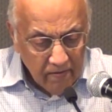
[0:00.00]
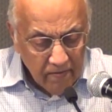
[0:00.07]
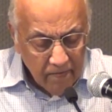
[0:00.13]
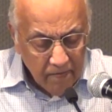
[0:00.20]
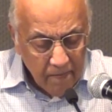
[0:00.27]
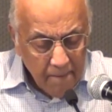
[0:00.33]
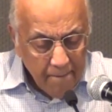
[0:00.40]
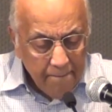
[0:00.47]

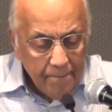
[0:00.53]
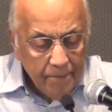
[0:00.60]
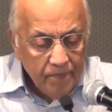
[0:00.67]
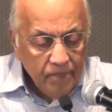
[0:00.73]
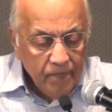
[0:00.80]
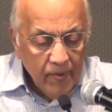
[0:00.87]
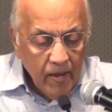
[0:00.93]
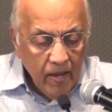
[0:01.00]

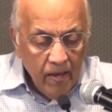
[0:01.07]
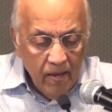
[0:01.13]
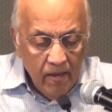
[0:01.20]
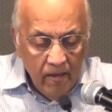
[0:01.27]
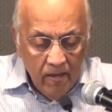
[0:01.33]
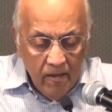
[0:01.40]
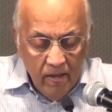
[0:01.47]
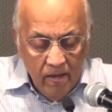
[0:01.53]

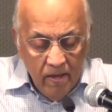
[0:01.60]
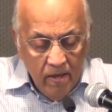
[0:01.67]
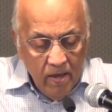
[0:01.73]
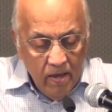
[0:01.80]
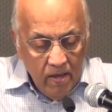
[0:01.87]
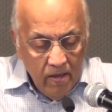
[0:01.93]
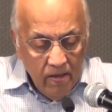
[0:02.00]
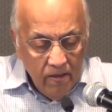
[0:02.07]

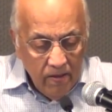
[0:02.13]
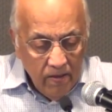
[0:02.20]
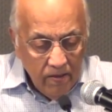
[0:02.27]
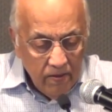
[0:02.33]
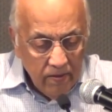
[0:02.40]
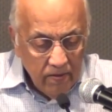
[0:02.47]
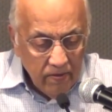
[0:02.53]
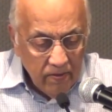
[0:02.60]

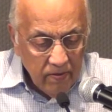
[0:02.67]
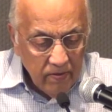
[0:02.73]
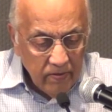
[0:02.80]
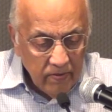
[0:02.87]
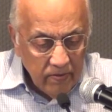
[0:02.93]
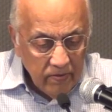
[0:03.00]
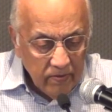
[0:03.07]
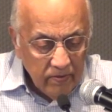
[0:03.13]

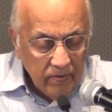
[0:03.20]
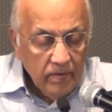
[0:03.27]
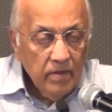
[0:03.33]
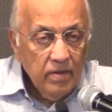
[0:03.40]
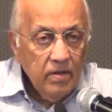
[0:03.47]
Nothing is said.